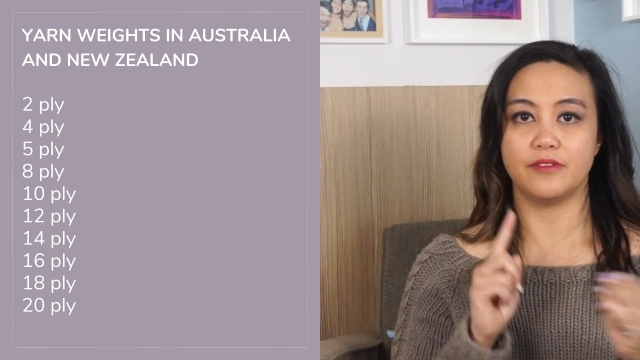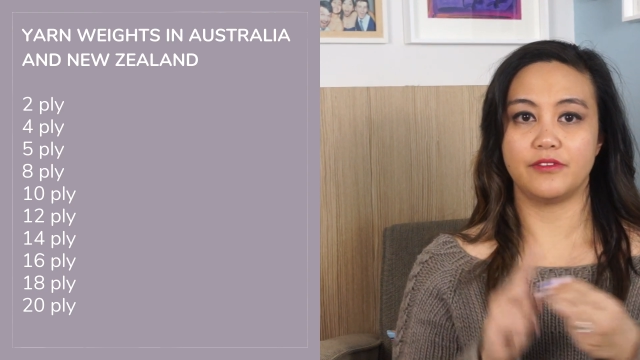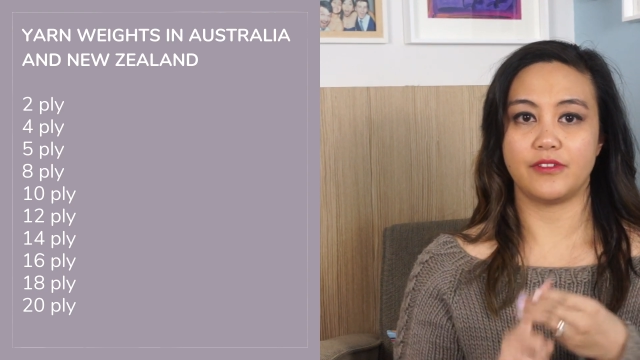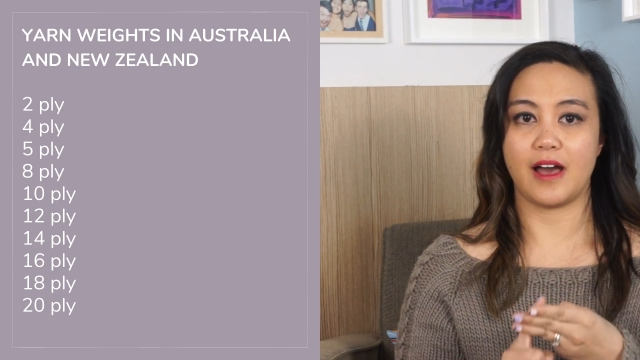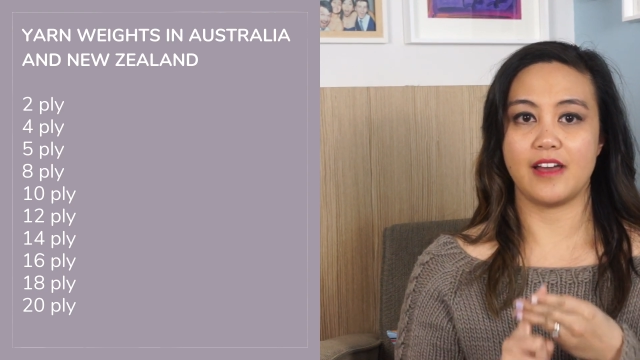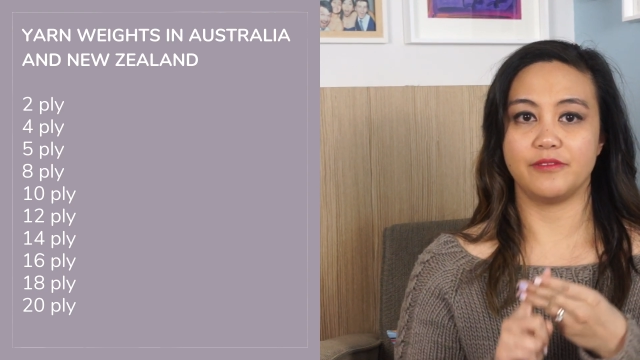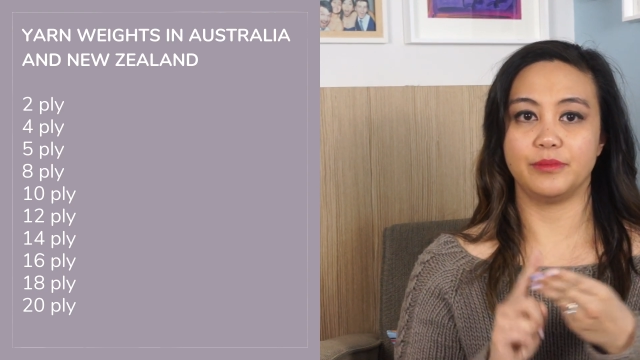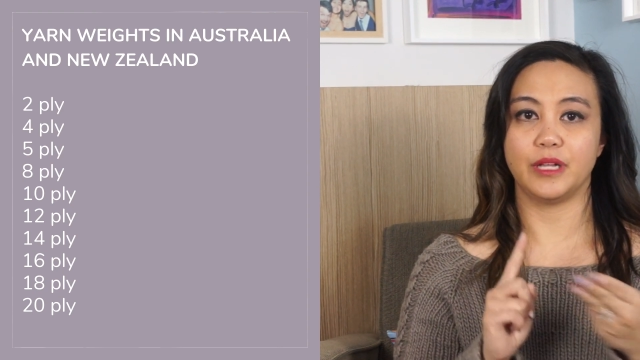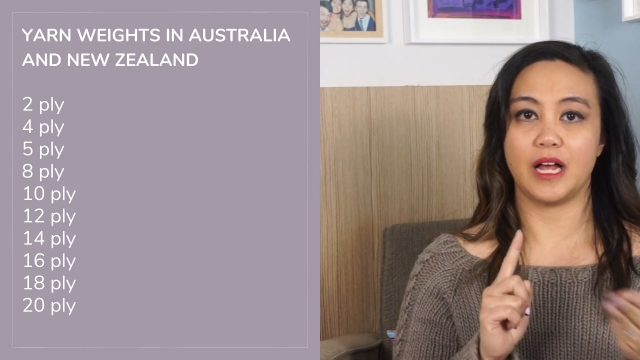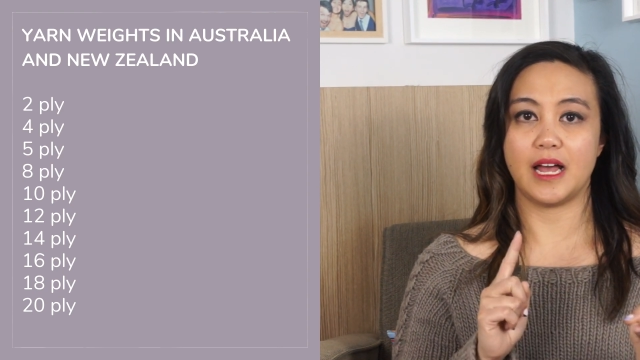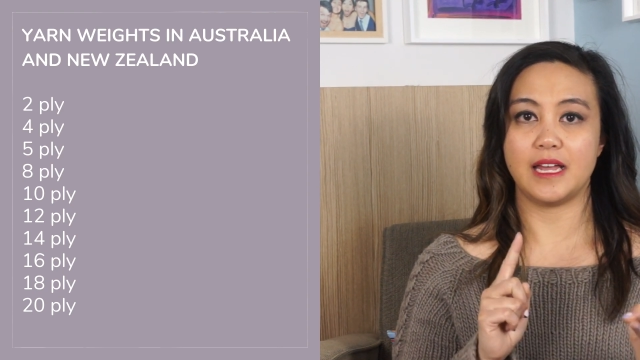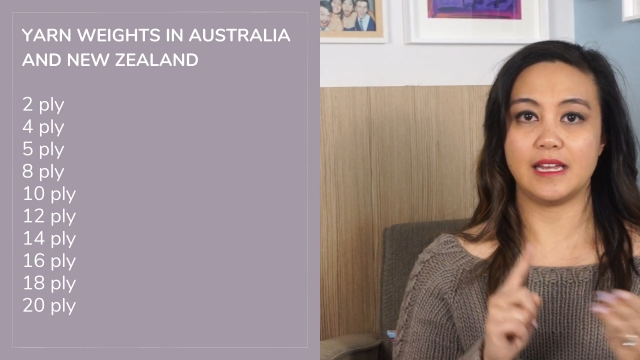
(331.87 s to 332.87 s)

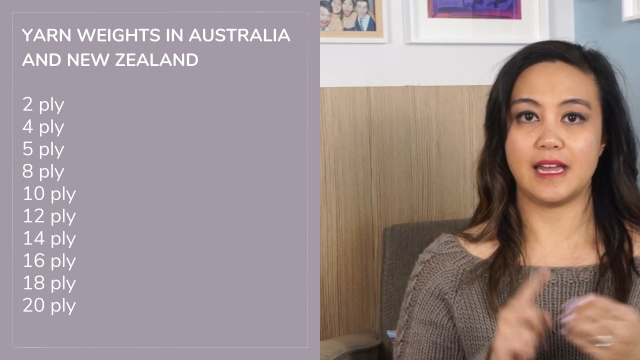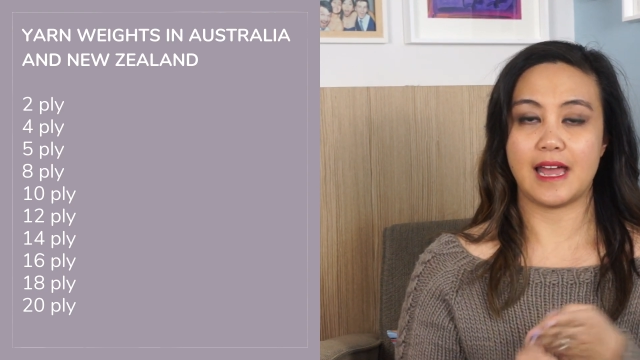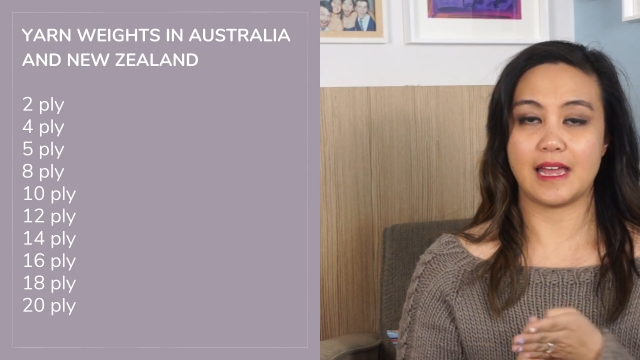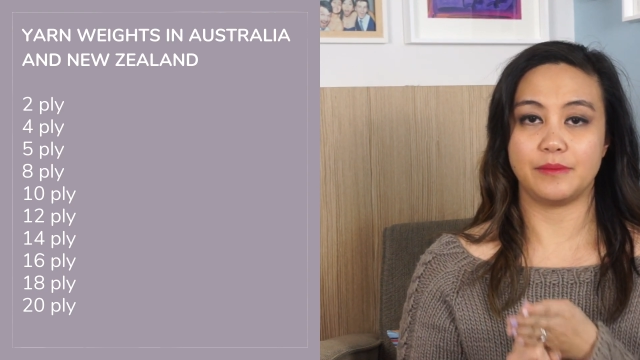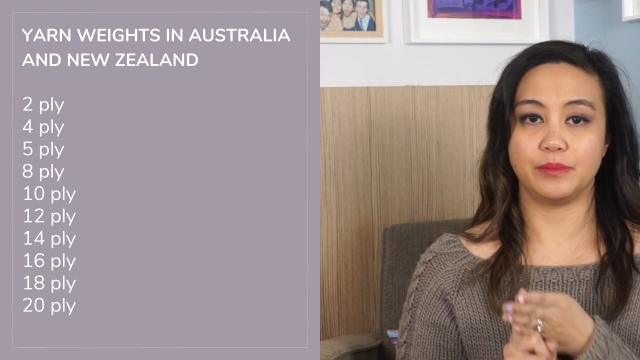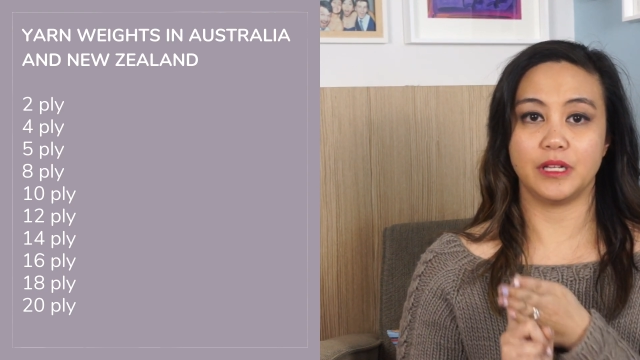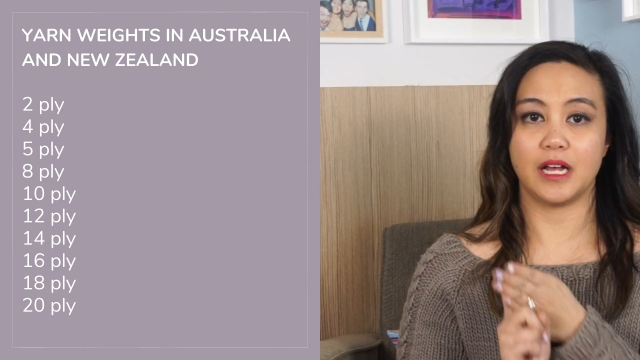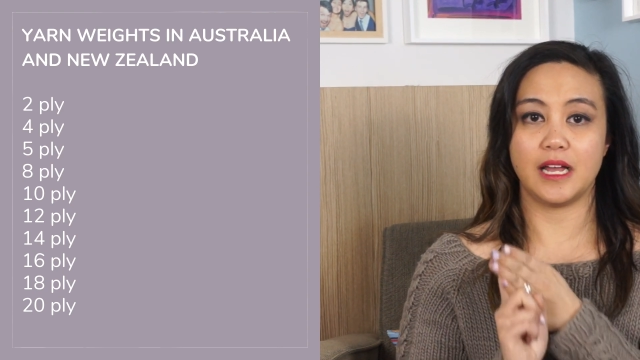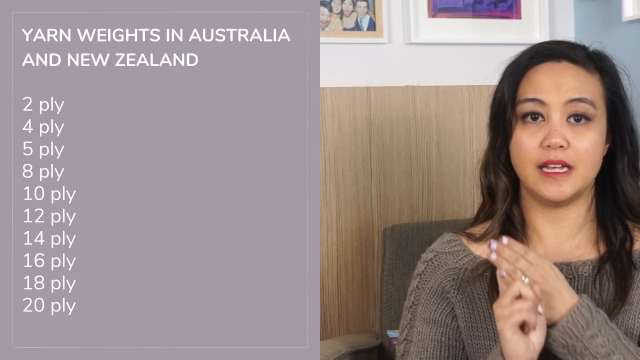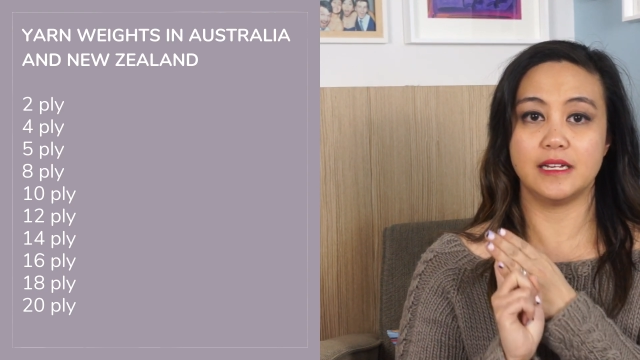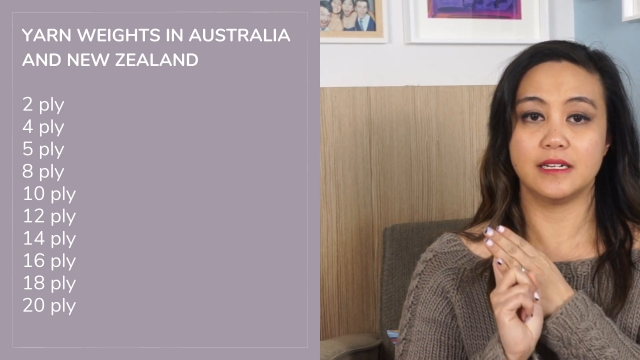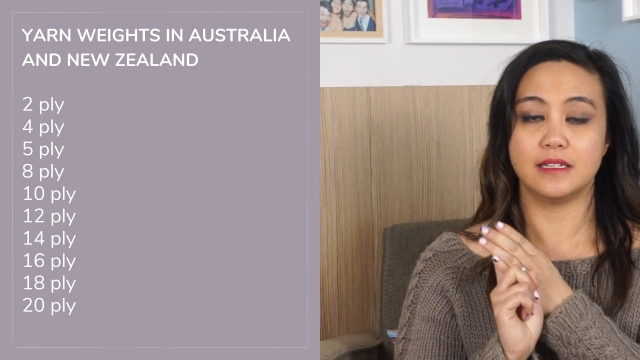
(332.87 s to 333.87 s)
5-ply, 8-ply,